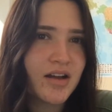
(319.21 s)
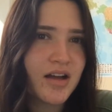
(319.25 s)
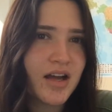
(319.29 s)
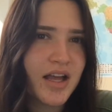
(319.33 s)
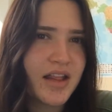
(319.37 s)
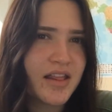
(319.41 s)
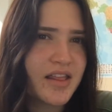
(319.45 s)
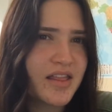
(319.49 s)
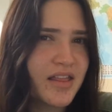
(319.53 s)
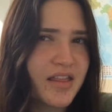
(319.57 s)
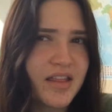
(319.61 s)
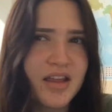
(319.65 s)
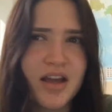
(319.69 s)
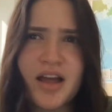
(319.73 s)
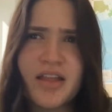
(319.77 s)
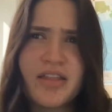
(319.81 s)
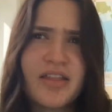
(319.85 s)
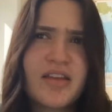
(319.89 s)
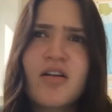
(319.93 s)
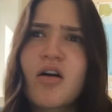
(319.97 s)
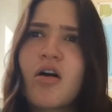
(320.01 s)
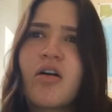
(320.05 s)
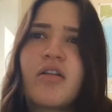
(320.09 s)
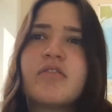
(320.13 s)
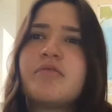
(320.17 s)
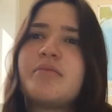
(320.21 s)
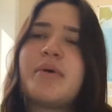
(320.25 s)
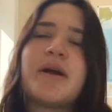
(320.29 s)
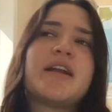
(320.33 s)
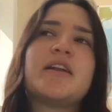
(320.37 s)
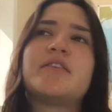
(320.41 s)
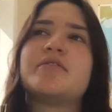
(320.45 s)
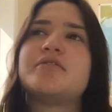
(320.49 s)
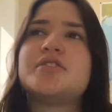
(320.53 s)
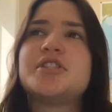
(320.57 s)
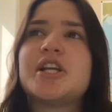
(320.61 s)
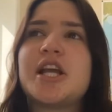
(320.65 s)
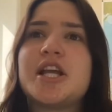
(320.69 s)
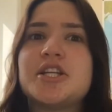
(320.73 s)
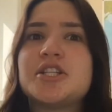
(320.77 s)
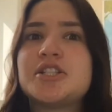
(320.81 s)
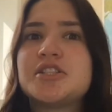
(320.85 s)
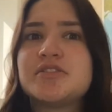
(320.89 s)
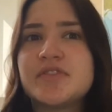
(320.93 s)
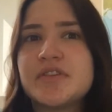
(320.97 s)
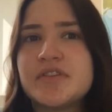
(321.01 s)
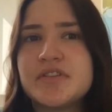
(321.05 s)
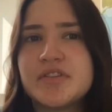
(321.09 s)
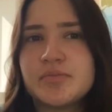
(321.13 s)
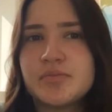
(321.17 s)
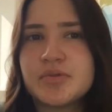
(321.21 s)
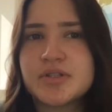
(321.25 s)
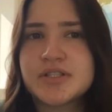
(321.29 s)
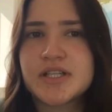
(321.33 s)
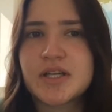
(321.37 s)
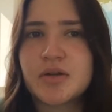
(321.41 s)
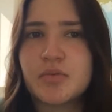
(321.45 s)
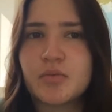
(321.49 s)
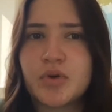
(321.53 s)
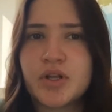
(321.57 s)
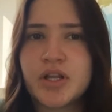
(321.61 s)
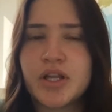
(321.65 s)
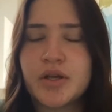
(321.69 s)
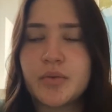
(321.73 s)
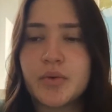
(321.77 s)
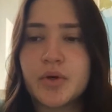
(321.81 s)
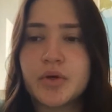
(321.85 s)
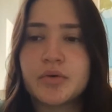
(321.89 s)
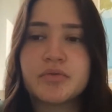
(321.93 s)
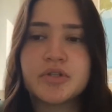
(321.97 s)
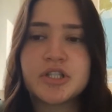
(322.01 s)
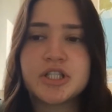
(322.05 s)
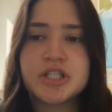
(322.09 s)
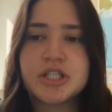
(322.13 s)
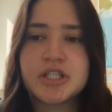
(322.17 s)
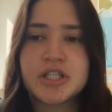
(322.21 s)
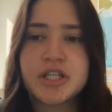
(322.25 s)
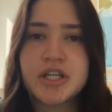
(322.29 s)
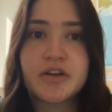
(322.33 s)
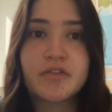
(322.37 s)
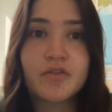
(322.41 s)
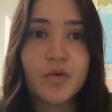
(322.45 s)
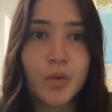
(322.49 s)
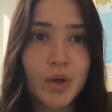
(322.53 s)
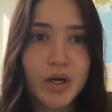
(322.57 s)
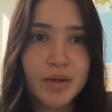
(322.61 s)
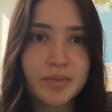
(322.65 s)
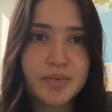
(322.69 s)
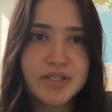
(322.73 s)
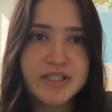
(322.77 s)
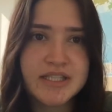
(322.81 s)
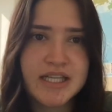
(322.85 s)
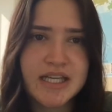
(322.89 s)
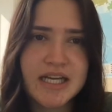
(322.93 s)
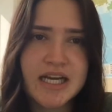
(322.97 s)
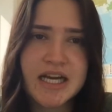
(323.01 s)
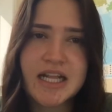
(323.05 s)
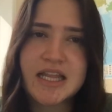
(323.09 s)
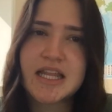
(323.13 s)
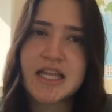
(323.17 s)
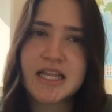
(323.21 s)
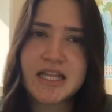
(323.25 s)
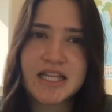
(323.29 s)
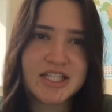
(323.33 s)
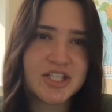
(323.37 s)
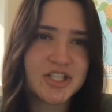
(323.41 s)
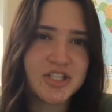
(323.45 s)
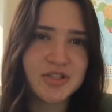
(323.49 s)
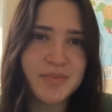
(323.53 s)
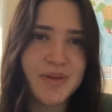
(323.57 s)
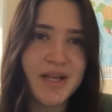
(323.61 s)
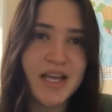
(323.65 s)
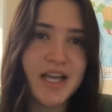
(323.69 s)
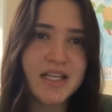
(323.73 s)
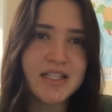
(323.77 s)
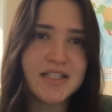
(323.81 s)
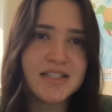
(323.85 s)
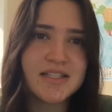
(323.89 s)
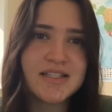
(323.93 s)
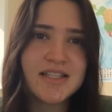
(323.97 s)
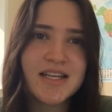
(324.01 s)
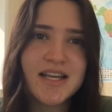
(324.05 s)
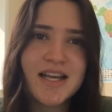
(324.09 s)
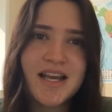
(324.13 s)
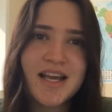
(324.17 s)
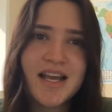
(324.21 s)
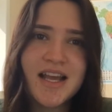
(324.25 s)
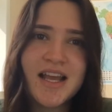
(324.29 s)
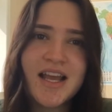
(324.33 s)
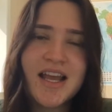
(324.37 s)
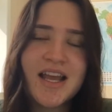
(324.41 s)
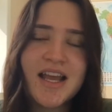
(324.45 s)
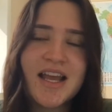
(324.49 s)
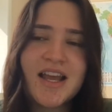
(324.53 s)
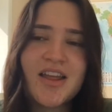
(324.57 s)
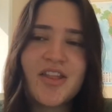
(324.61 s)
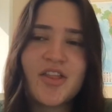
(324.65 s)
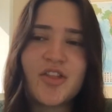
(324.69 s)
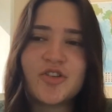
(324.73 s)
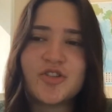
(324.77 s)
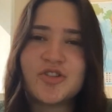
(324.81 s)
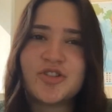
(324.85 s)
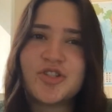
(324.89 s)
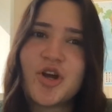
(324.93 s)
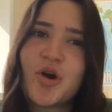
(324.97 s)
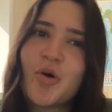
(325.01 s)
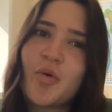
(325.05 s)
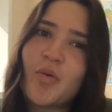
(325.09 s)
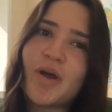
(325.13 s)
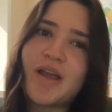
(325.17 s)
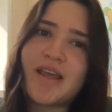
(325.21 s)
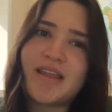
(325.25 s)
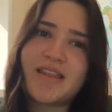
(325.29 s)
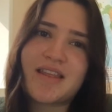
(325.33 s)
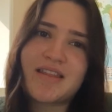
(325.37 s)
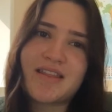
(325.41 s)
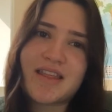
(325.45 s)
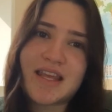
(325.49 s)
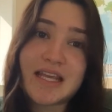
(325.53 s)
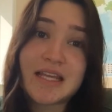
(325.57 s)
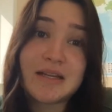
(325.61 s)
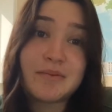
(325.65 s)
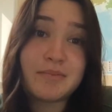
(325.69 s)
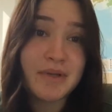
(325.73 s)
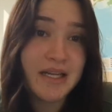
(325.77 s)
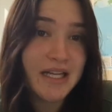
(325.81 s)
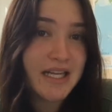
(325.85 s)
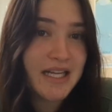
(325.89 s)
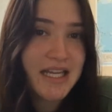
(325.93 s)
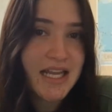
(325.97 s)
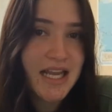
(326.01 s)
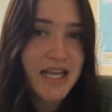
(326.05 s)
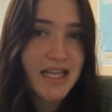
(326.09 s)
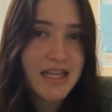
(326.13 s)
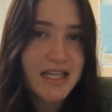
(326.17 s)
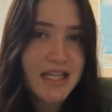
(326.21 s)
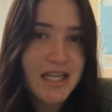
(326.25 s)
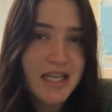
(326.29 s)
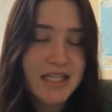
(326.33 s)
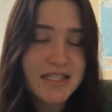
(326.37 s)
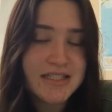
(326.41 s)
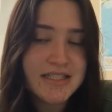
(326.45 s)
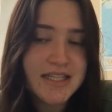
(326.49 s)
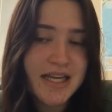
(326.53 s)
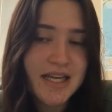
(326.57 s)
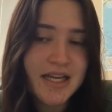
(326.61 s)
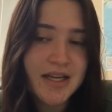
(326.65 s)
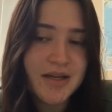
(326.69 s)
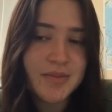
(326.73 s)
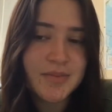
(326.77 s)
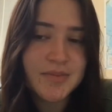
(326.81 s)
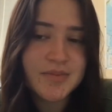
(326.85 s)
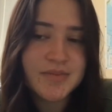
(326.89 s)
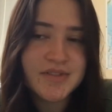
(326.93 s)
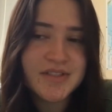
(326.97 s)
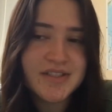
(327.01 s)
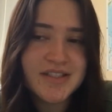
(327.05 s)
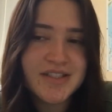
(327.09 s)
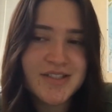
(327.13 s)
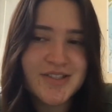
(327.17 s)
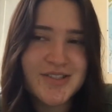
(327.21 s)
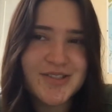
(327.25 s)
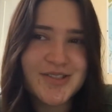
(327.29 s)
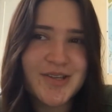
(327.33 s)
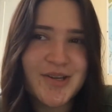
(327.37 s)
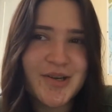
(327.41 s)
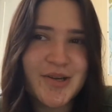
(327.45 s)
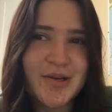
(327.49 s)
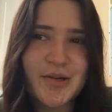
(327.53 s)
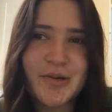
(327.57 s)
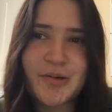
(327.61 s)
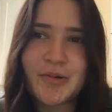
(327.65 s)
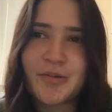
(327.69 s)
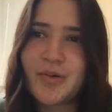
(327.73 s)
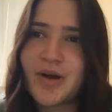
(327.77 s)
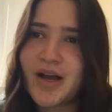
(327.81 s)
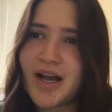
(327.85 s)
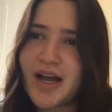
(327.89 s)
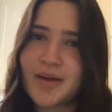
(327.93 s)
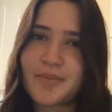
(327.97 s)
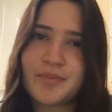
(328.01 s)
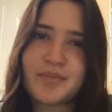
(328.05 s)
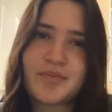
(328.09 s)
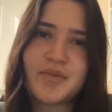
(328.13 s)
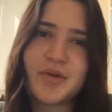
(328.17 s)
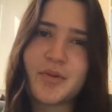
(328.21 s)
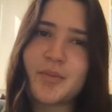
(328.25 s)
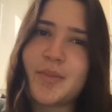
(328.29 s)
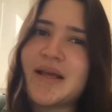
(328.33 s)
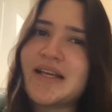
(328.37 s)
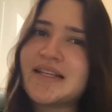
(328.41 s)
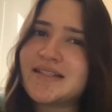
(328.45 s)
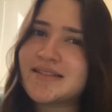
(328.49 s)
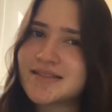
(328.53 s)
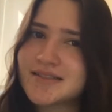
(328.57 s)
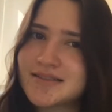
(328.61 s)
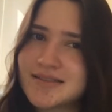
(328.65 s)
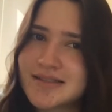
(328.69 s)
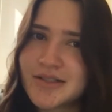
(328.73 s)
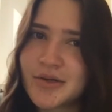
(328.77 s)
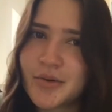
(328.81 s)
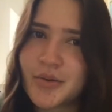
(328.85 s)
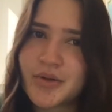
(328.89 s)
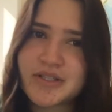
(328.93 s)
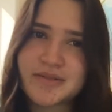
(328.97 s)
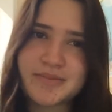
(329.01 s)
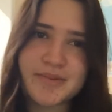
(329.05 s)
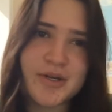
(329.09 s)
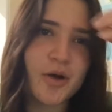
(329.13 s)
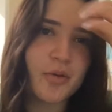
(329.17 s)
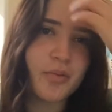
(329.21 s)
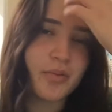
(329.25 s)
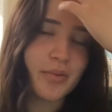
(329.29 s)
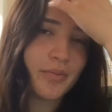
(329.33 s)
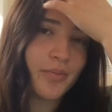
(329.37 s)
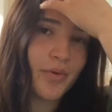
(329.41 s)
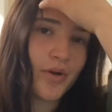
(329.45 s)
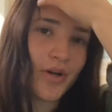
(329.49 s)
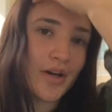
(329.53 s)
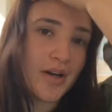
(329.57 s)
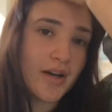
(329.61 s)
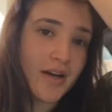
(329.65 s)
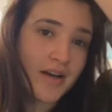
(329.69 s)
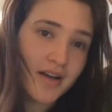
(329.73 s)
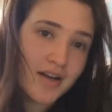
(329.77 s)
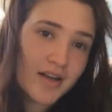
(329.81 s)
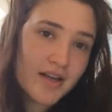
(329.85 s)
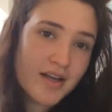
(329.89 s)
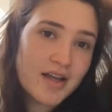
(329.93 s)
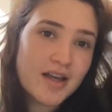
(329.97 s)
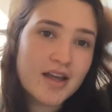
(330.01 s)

I think all of mine have changed to 15% when they were originally like 40%. I think that's just because there's no way that they can mediate the exams, so they're basically going to be open book.